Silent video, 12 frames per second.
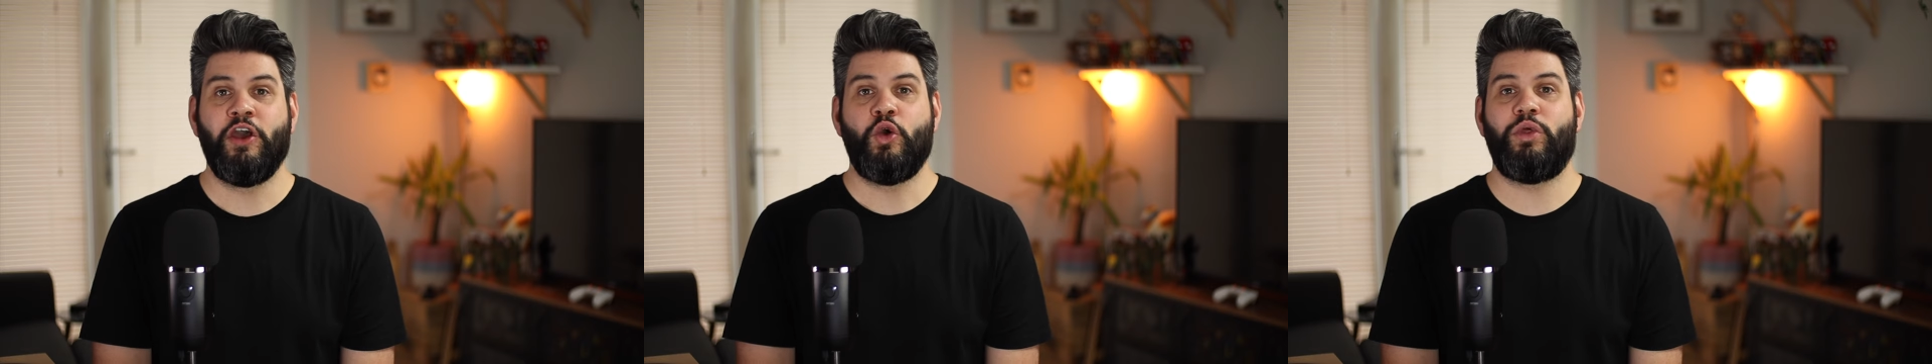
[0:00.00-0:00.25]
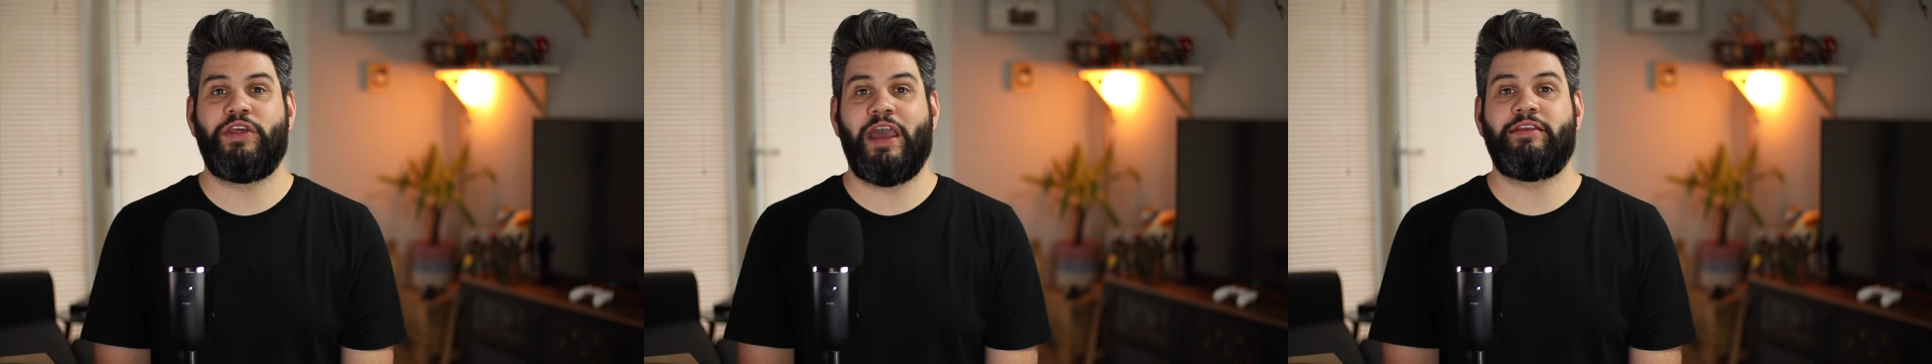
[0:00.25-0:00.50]

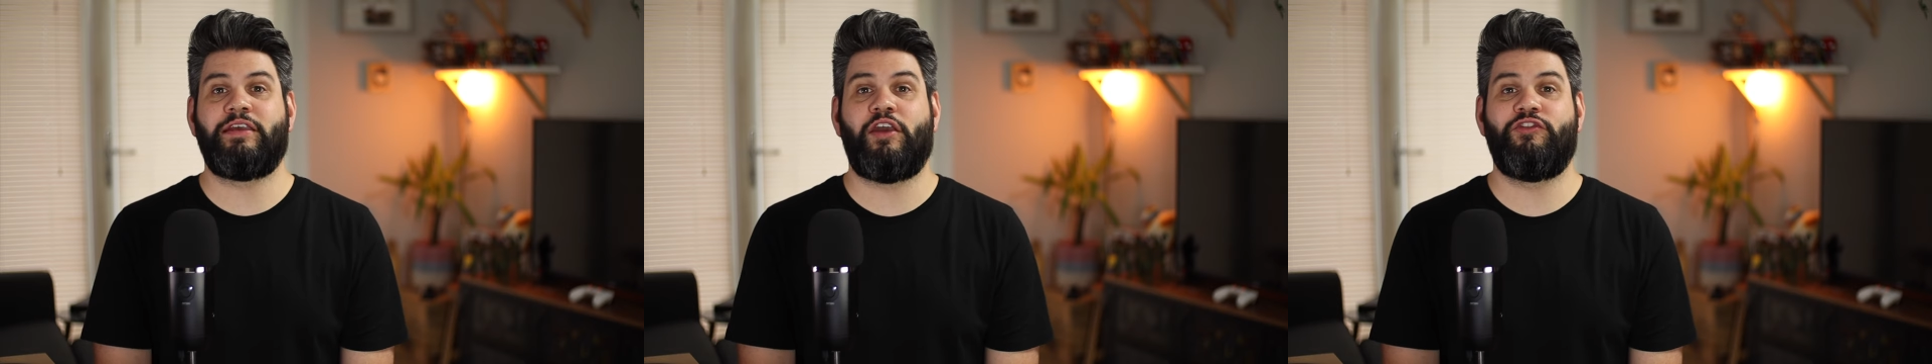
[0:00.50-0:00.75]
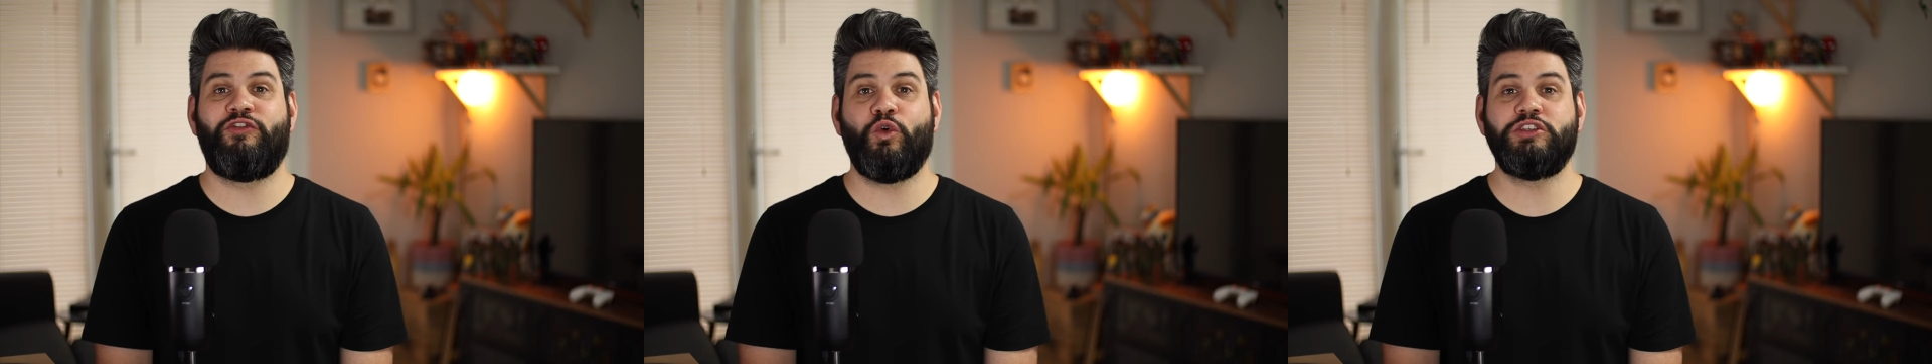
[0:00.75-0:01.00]
with getting a
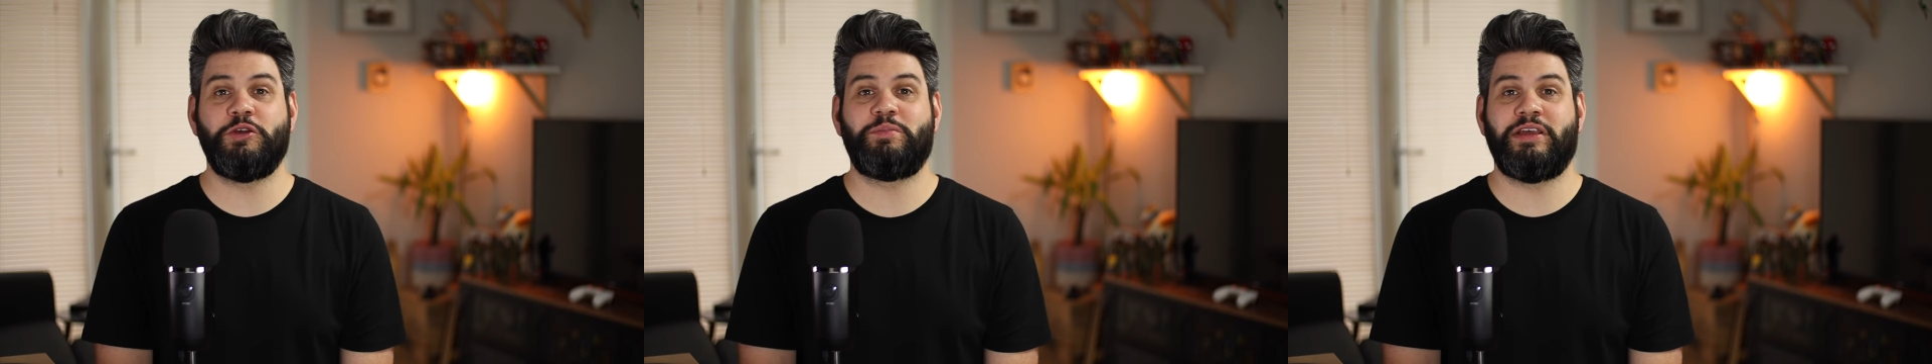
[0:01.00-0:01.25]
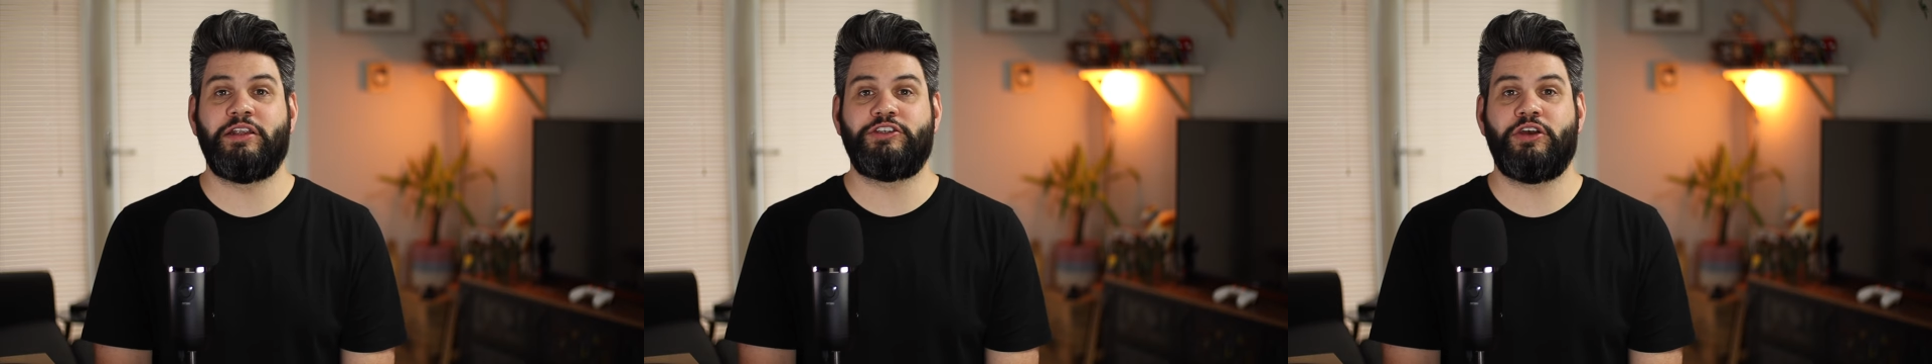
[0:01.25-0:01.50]
forty
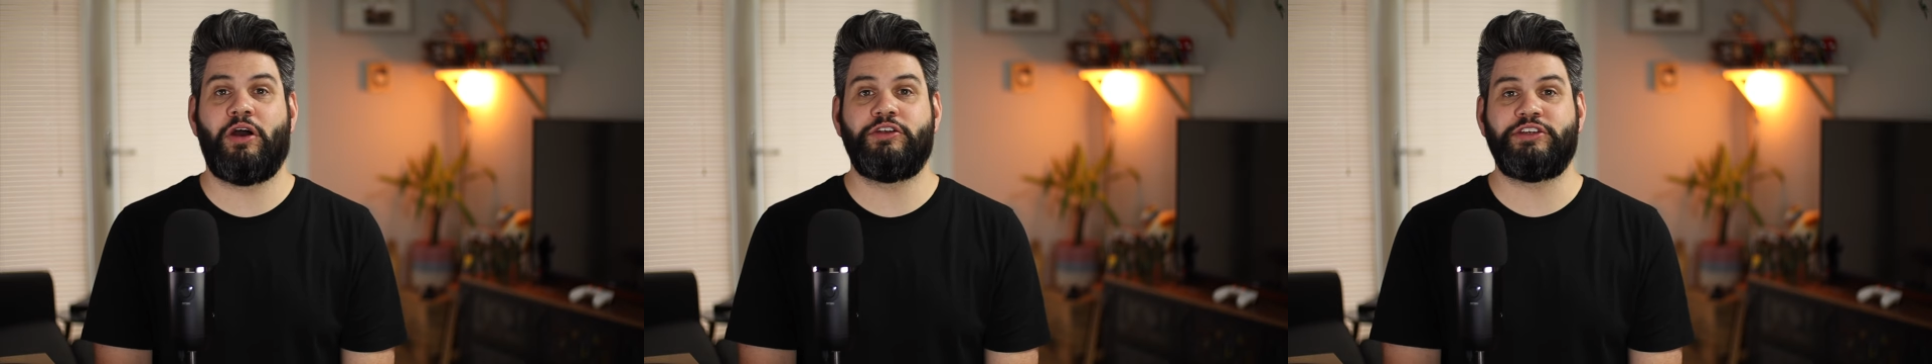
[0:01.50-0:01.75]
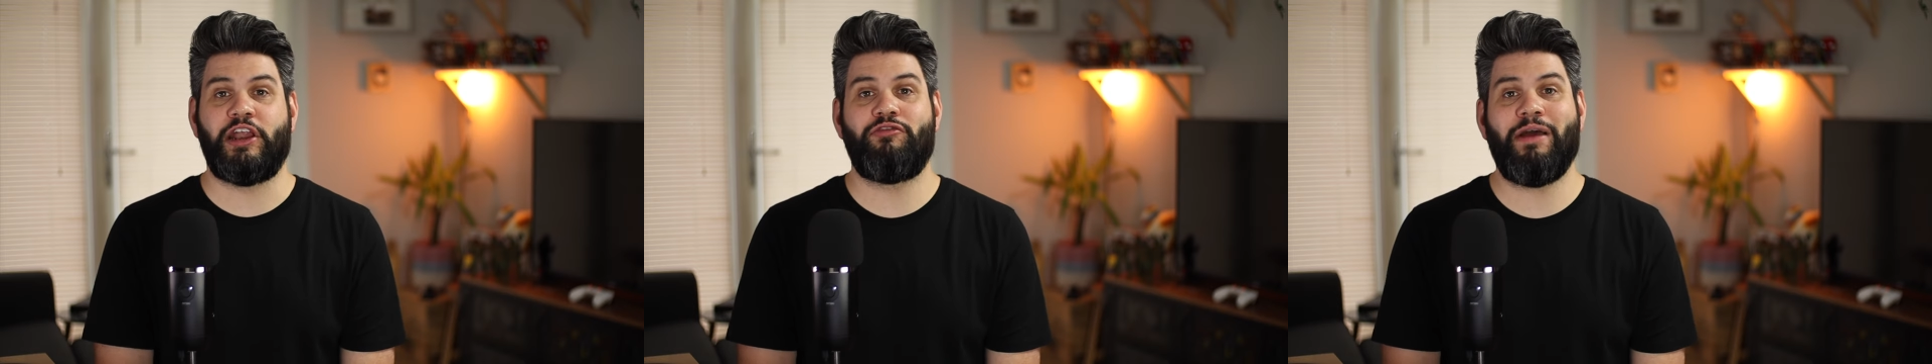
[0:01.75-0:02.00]
percent charge
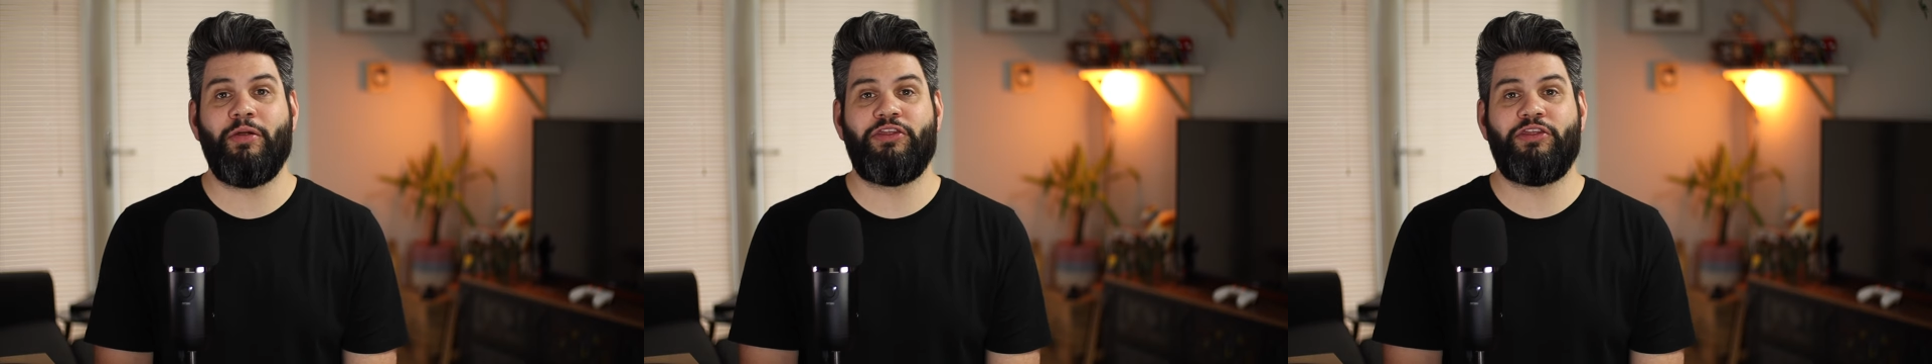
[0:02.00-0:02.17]
in around